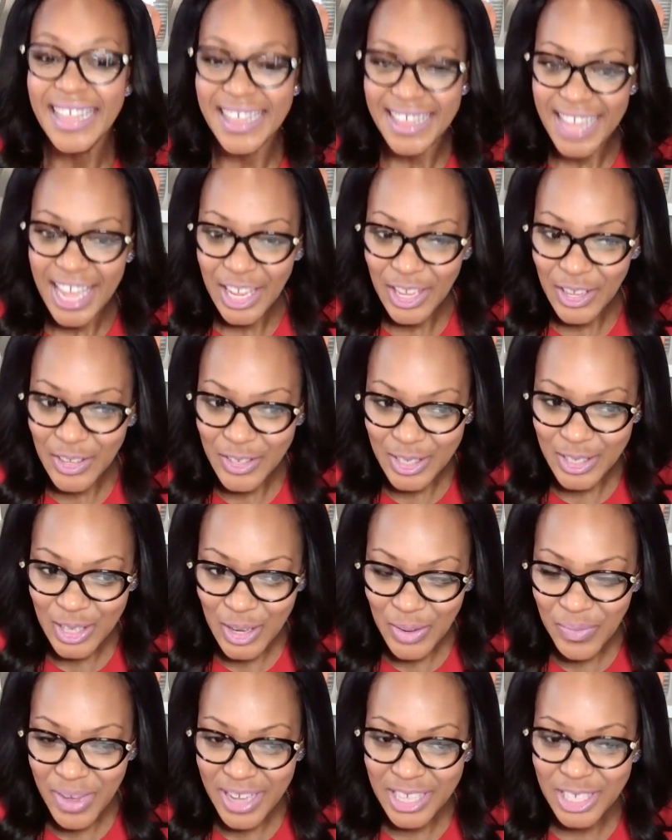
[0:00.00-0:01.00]
Thank you
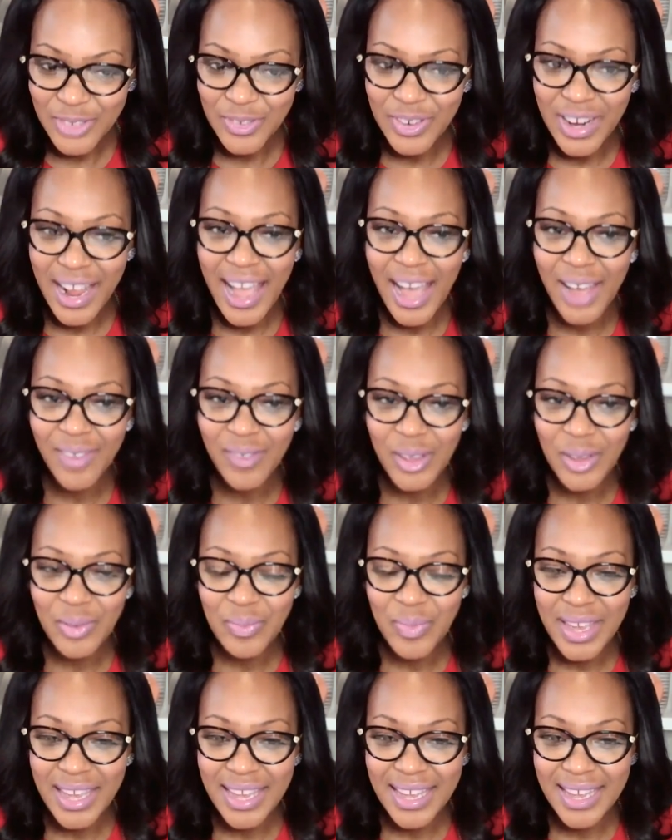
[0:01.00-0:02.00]
so much for having
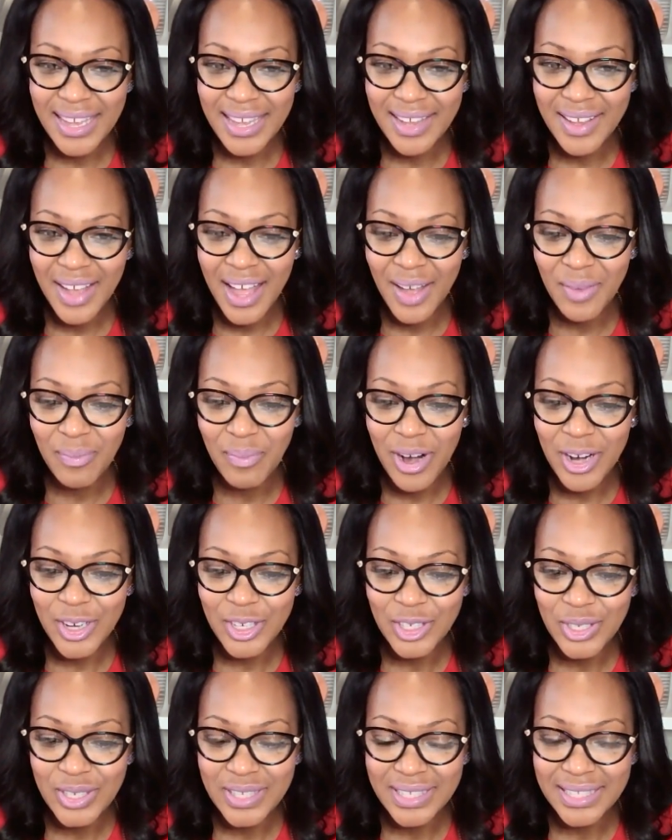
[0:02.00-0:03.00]
me,
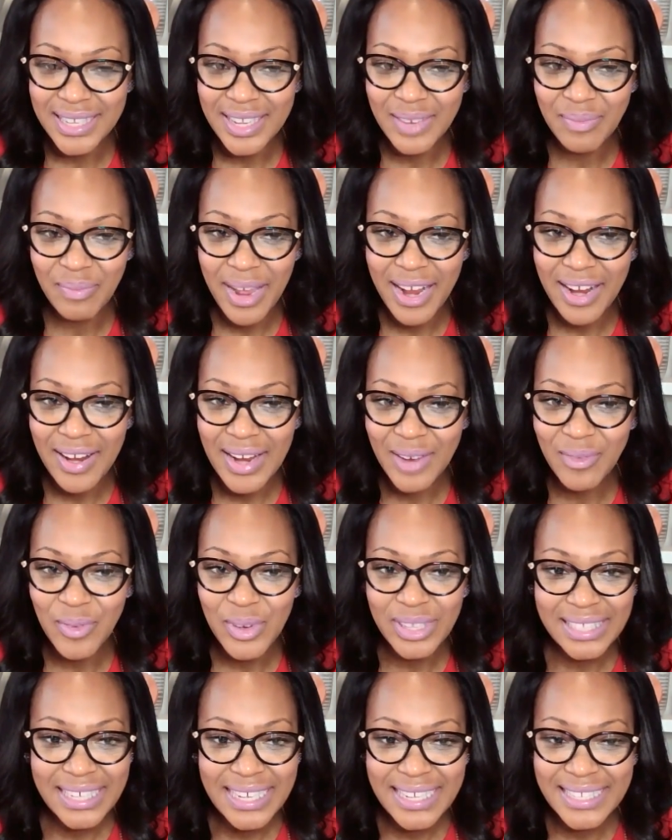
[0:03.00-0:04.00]
Marshall and Mary.
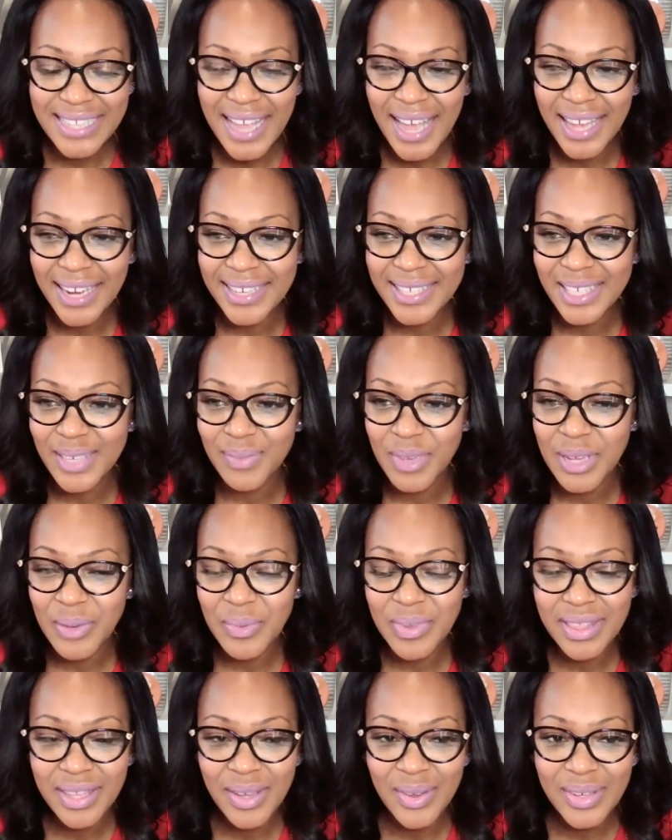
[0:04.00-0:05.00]
Really excited to be
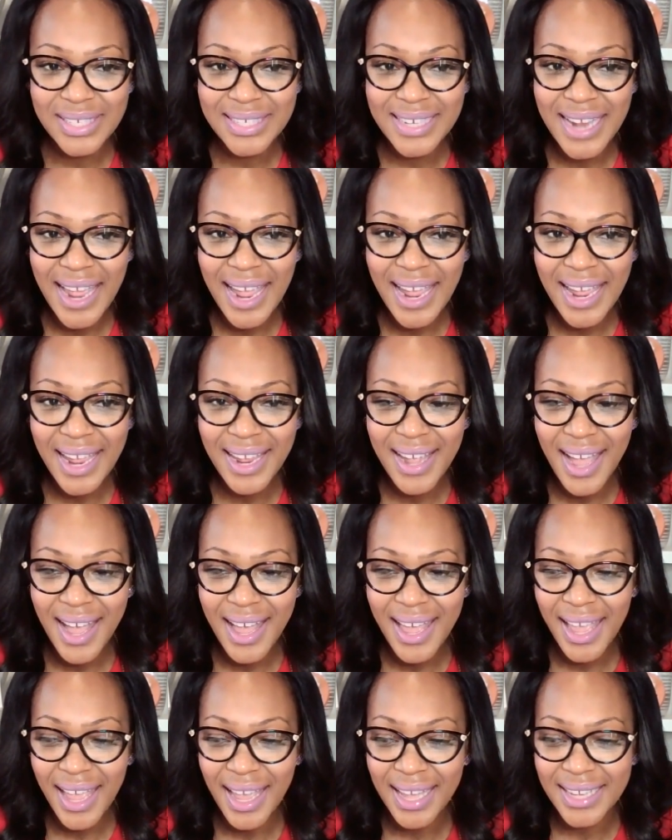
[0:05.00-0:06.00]
with you today
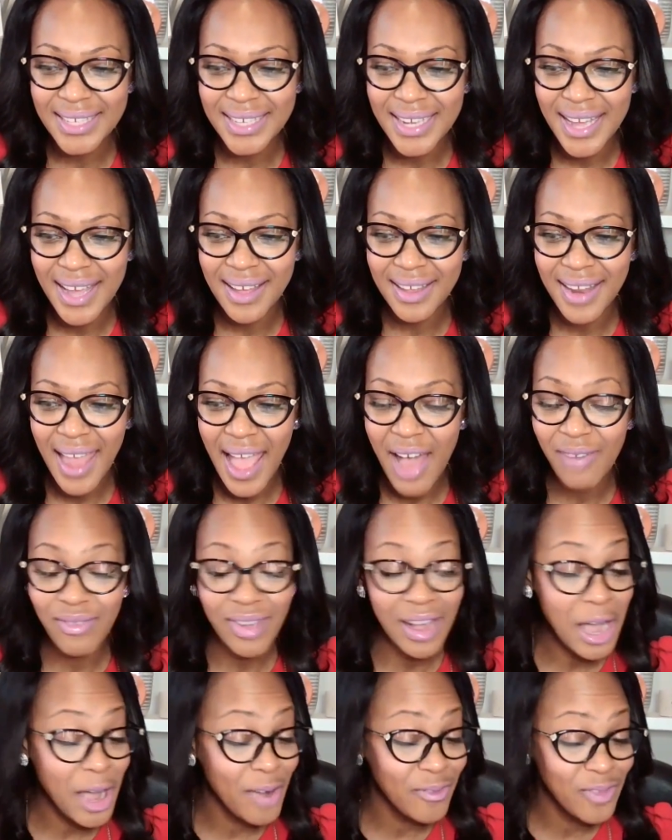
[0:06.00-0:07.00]
and have
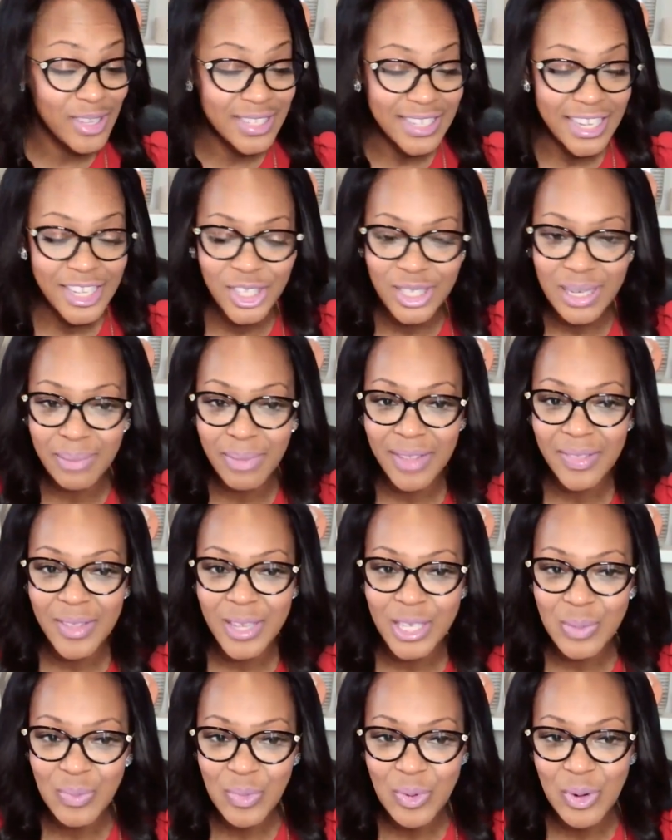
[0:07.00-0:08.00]
a conversation about
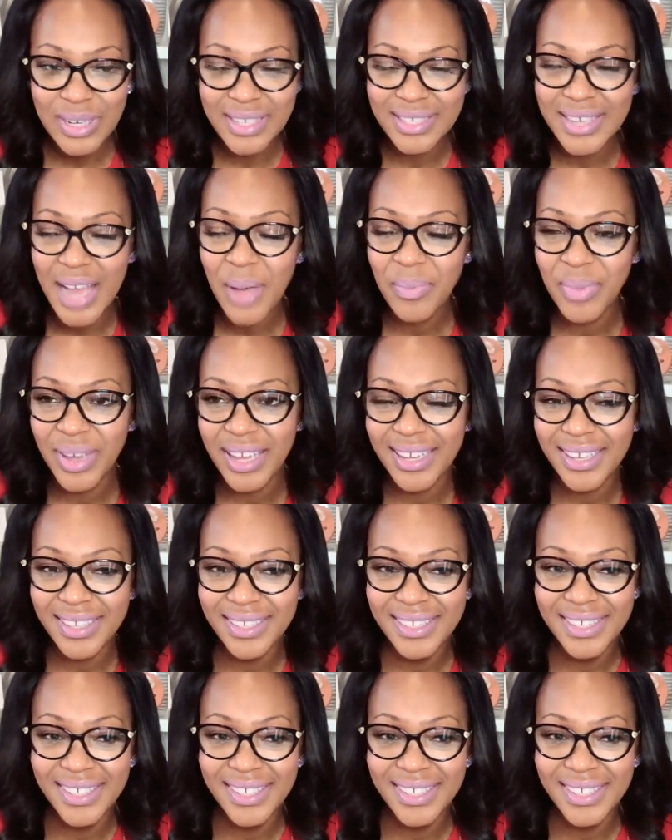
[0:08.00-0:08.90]
this important topic.